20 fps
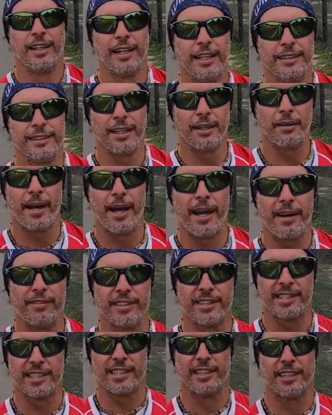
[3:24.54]
And there we have
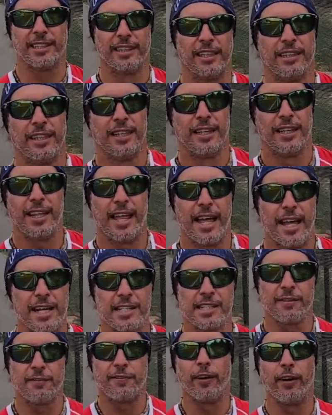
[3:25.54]
it. That
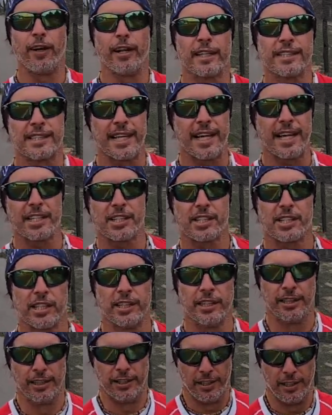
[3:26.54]
is a full
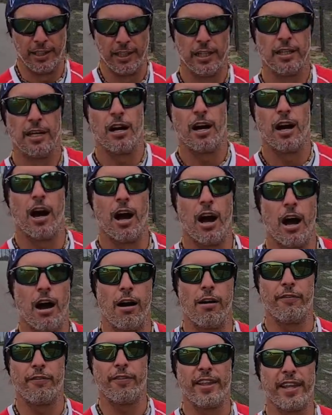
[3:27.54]
extension
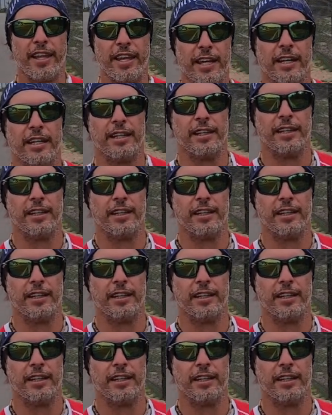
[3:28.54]
of the